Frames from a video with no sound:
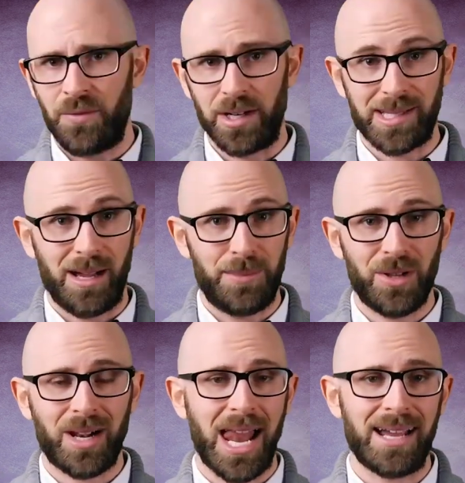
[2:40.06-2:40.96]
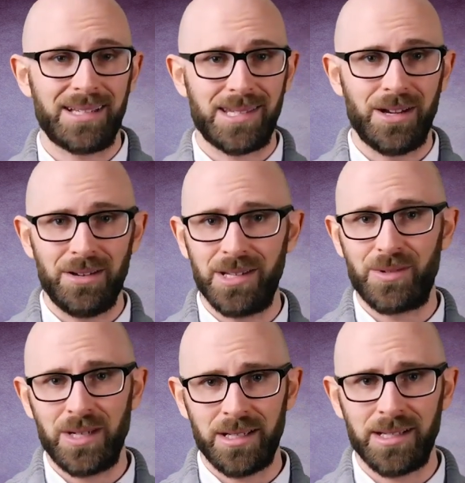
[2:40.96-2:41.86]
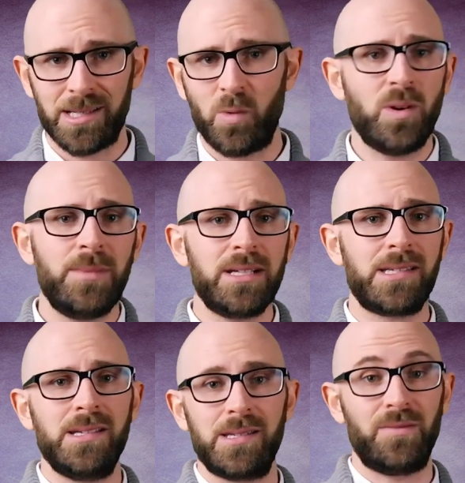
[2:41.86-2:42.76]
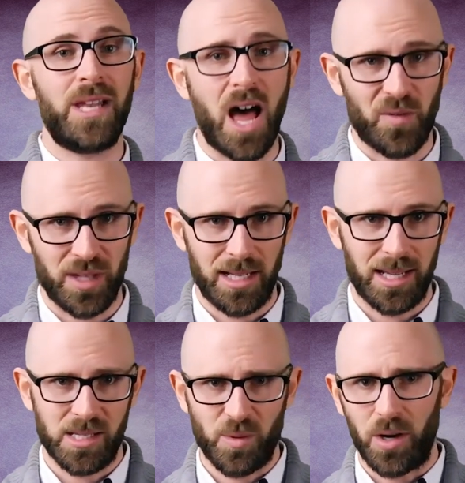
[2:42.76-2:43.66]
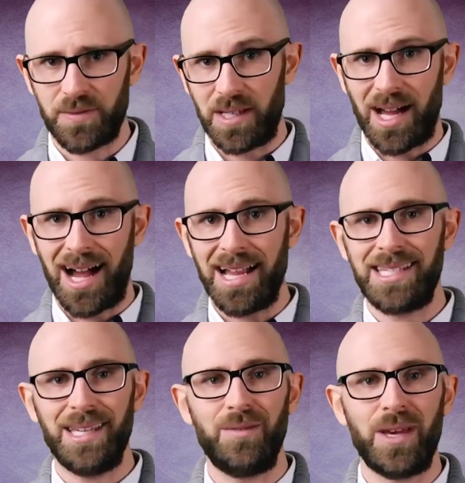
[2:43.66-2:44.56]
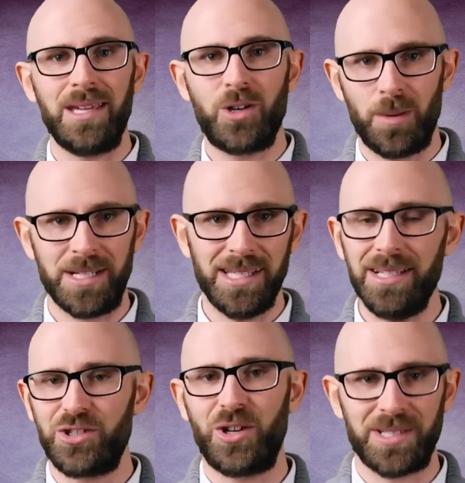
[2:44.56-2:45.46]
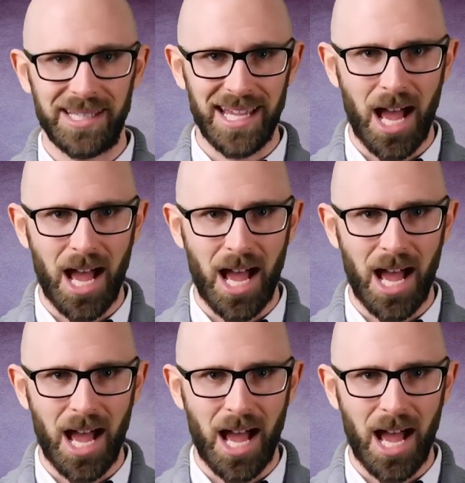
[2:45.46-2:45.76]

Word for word: For example, claquers known as rieurs were masters of laughing and were often hired to give a comedy a shot in the